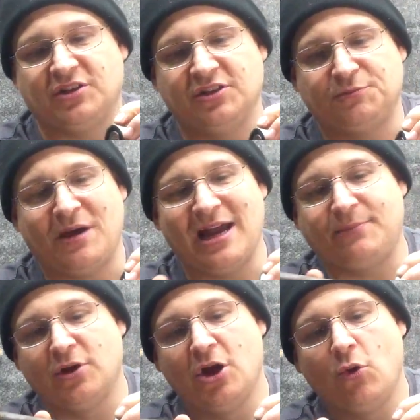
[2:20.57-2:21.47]
And this
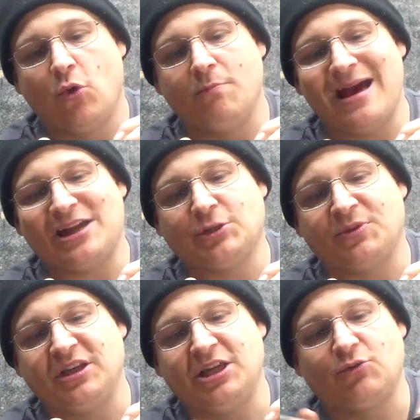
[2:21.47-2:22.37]
pipe will match up
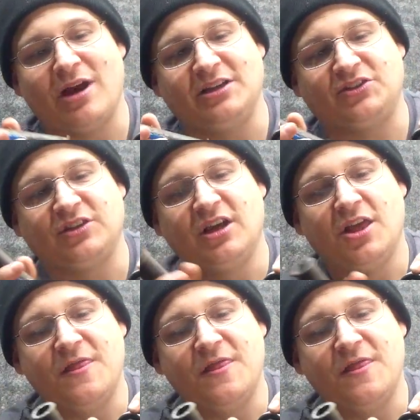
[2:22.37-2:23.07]
with the inner race.